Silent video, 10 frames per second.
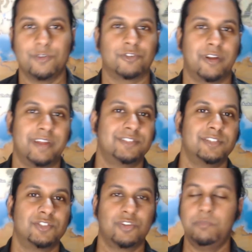trying to
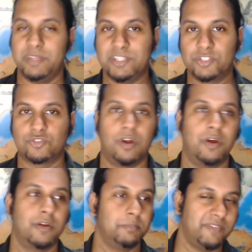sort of be
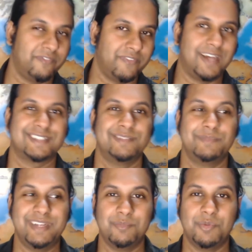strong and be fast and be
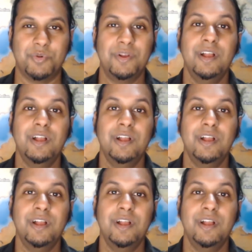nimble.